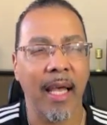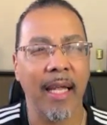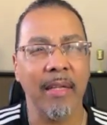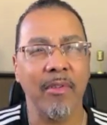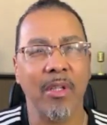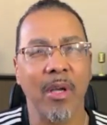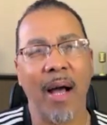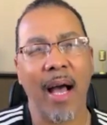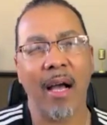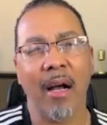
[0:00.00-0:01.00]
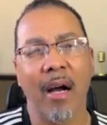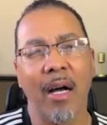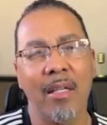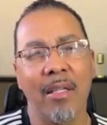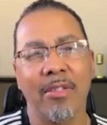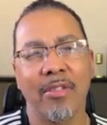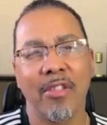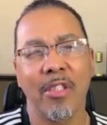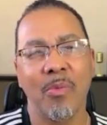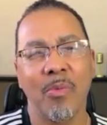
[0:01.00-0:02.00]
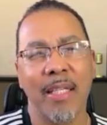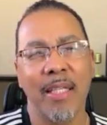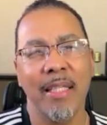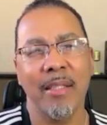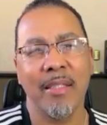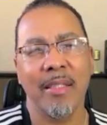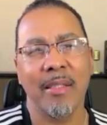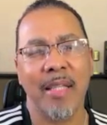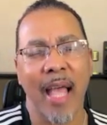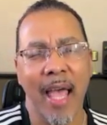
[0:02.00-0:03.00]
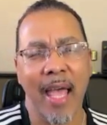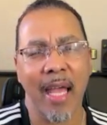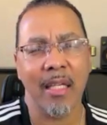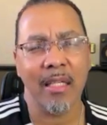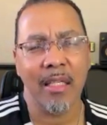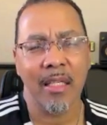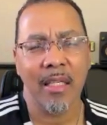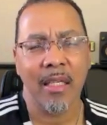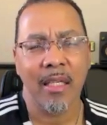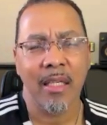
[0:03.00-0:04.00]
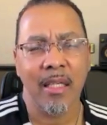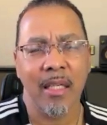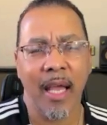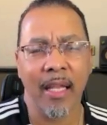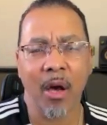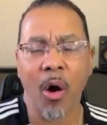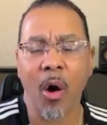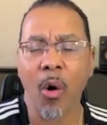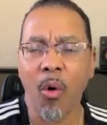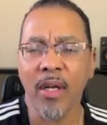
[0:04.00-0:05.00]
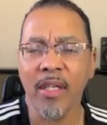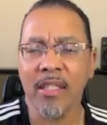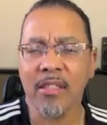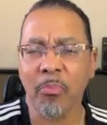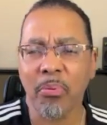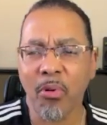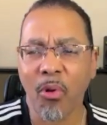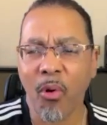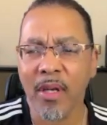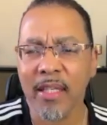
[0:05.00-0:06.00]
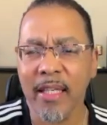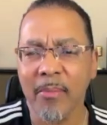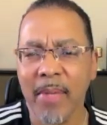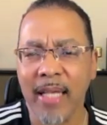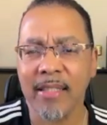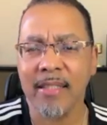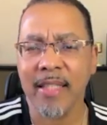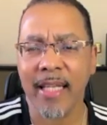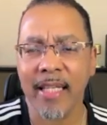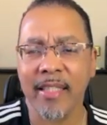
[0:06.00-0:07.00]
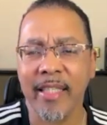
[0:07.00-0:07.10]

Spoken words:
And even though I understood what he said, and the whole audience applauded him as he said it